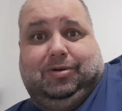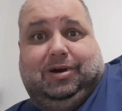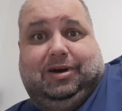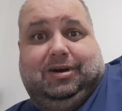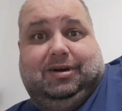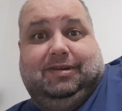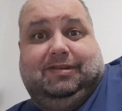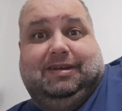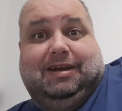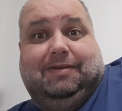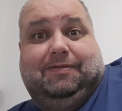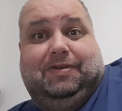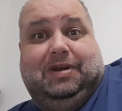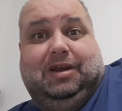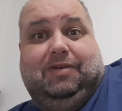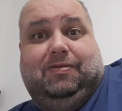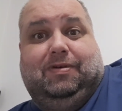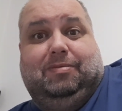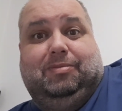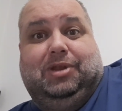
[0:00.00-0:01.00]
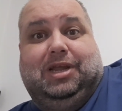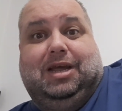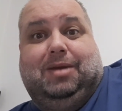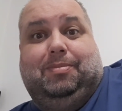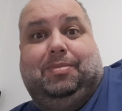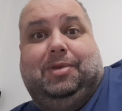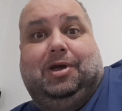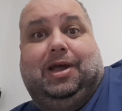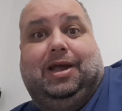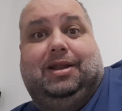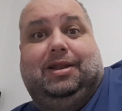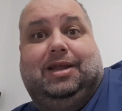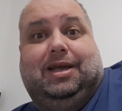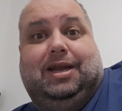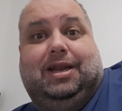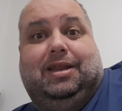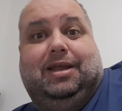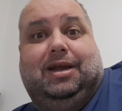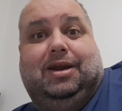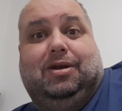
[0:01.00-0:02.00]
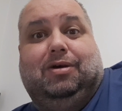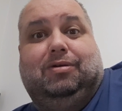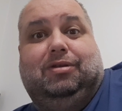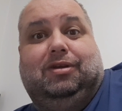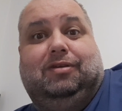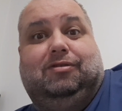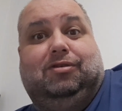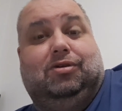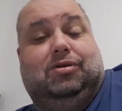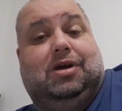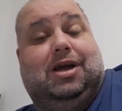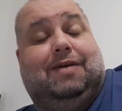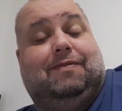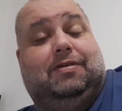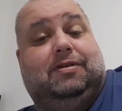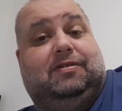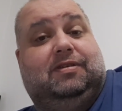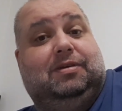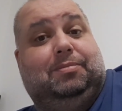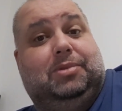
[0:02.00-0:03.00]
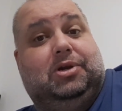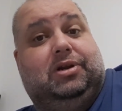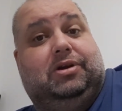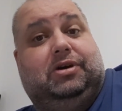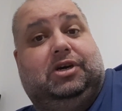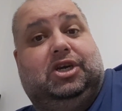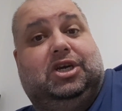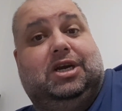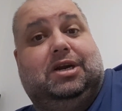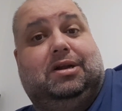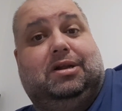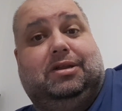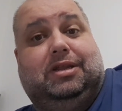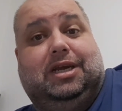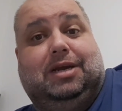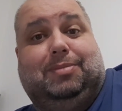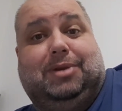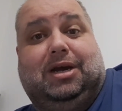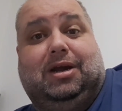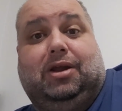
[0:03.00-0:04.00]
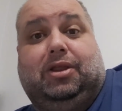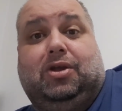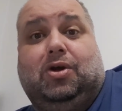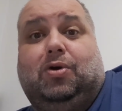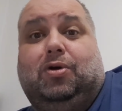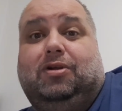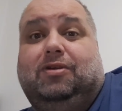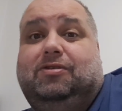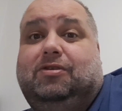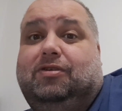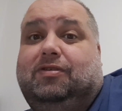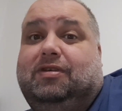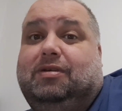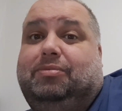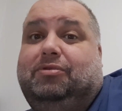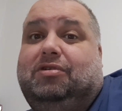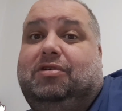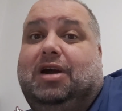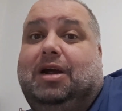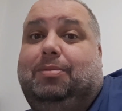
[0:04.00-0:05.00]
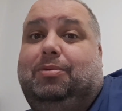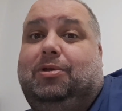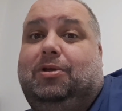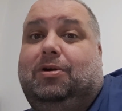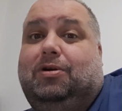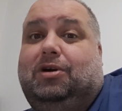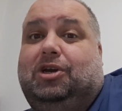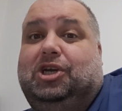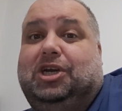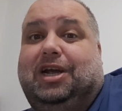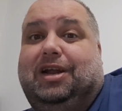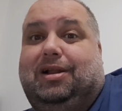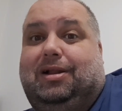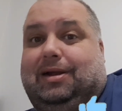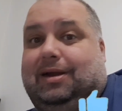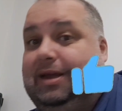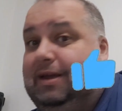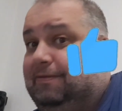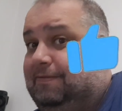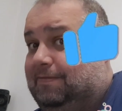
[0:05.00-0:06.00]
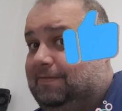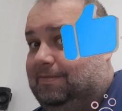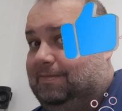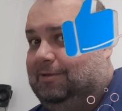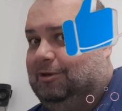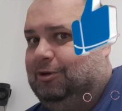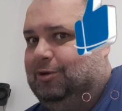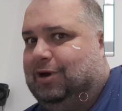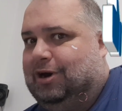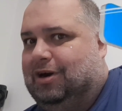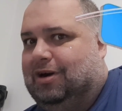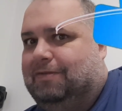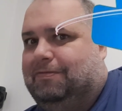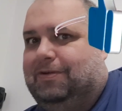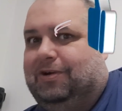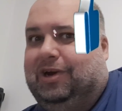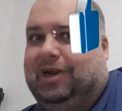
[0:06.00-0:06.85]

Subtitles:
you learn something from them, and then they notice you have a similar channel, they might also subscribe to your channel if you are